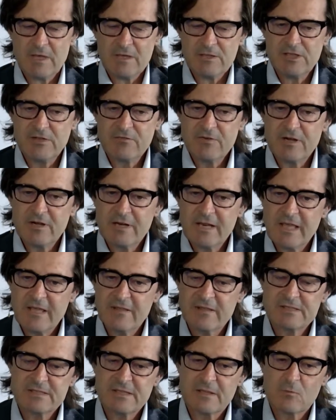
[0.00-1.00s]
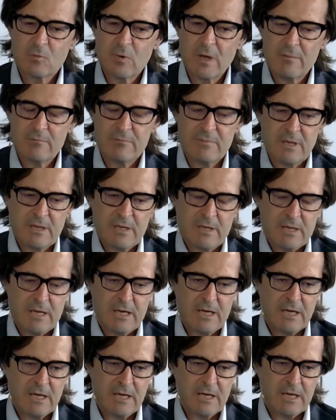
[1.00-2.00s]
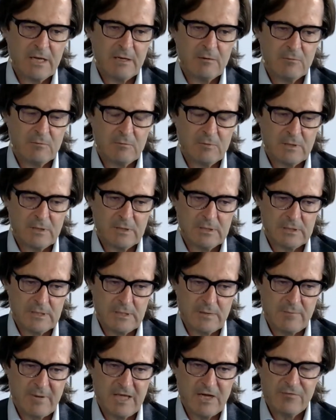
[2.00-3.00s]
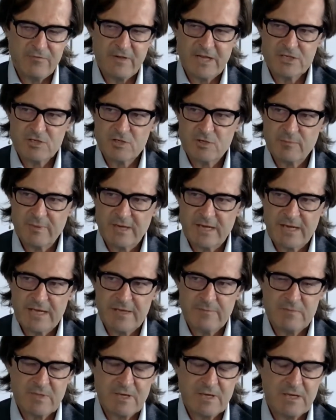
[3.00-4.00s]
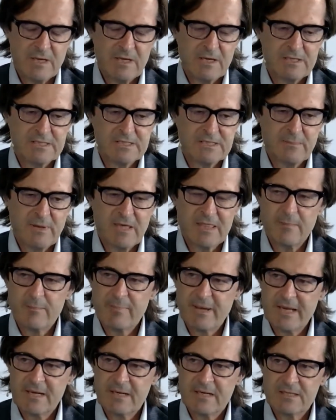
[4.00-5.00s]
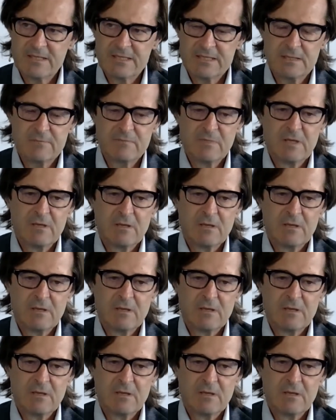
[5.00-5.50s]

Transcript: different layers that were Uh, well, uh, manufactured by uh, some other partners, uh,